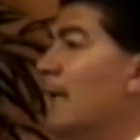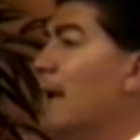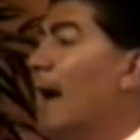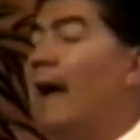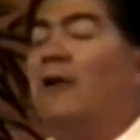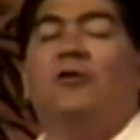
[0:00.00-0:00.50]

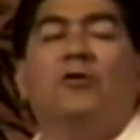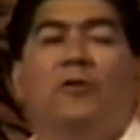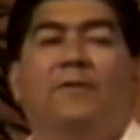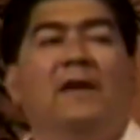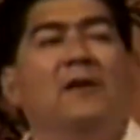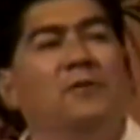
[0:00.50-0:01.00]
Now, I don't know
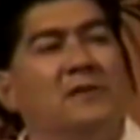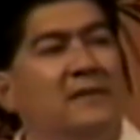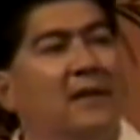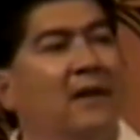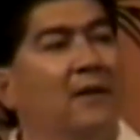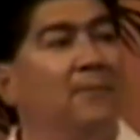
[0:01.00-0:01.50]
if he was
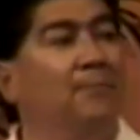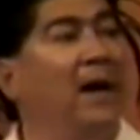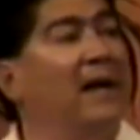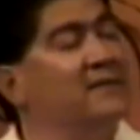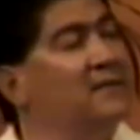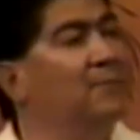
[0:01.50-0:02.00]
there
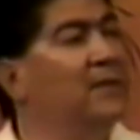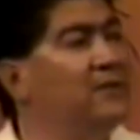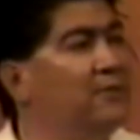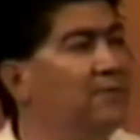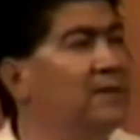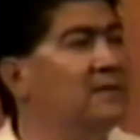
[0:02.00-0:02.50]
possibly
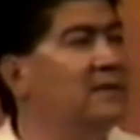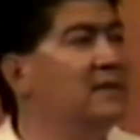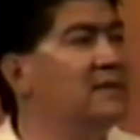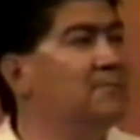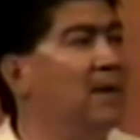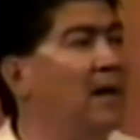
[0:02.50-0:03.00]
to visit
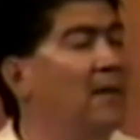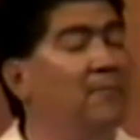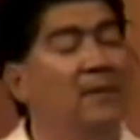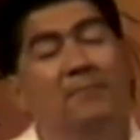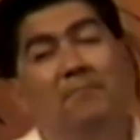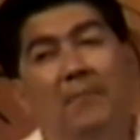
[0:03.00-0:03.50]
his mom,
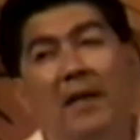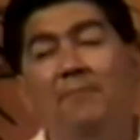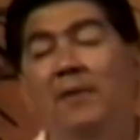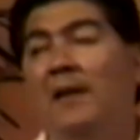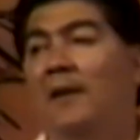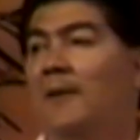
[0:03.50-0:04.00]

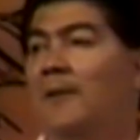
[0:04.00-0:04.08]
maybe.